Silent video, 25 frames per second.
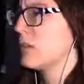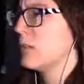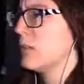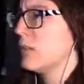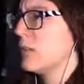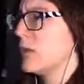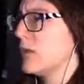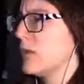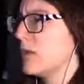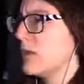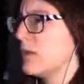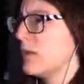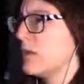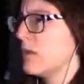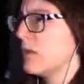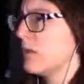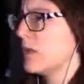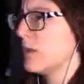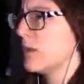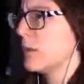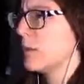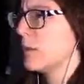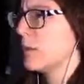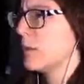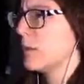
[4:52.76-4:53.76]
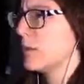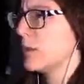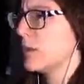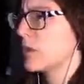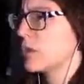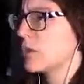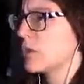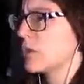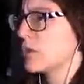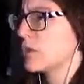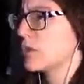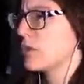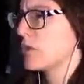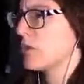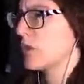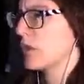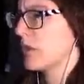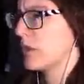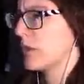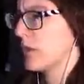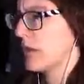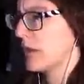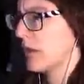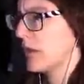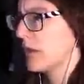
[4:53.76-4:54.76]
puzzle. I'm not quite sure.
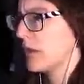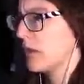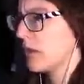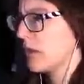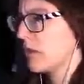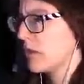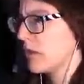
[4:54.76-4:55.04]
There?